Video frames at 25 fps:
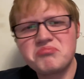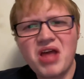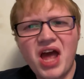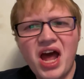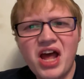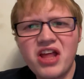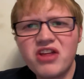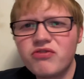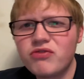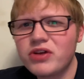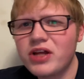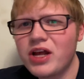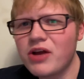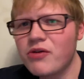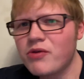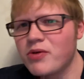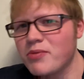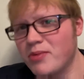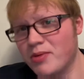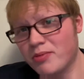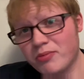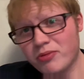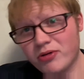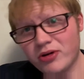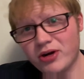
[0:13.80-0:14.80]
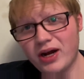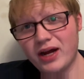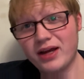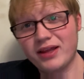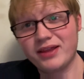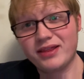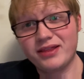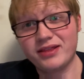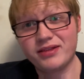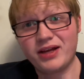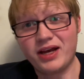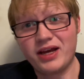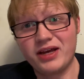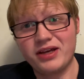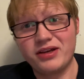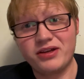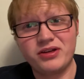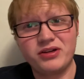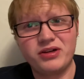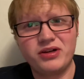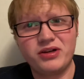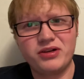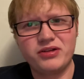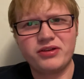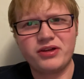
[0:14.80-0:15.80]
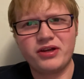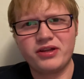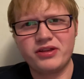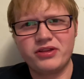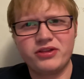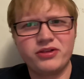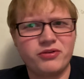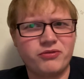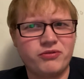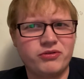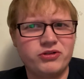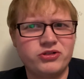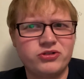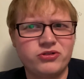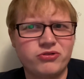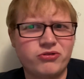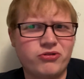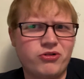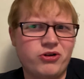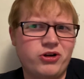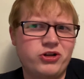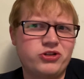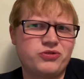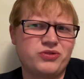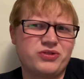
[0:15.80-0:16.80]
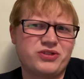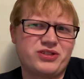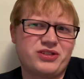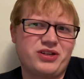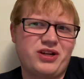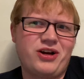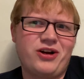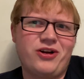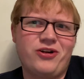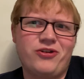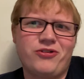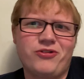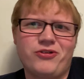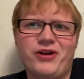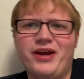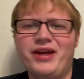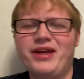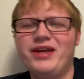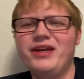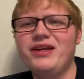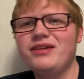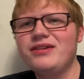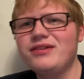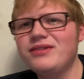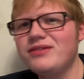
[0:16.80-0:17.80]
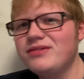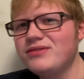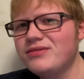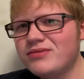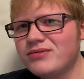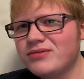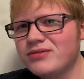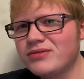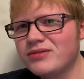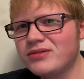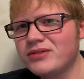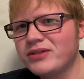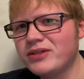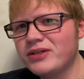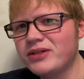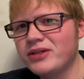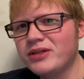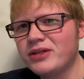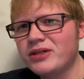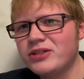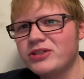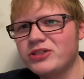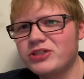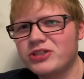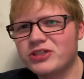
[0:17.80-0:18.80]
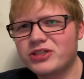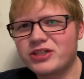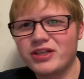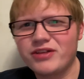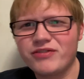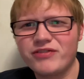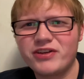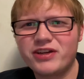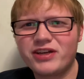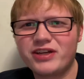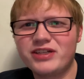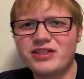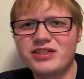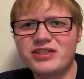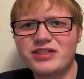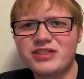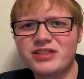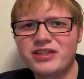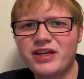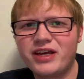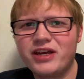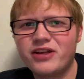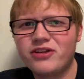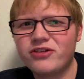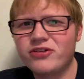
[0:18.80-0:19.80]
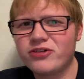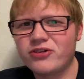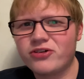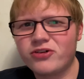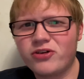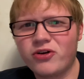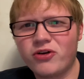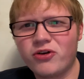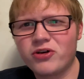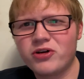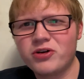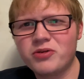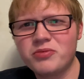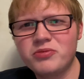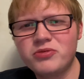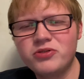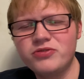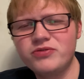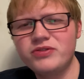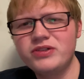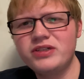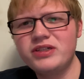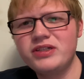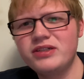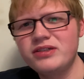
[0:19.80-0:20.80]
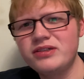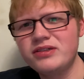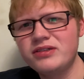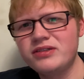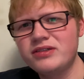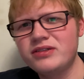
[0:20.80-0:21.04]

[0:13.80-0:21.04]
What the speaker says: of what I remember, I thought the original Grudge was alright. Just kind of like a standard horror movie.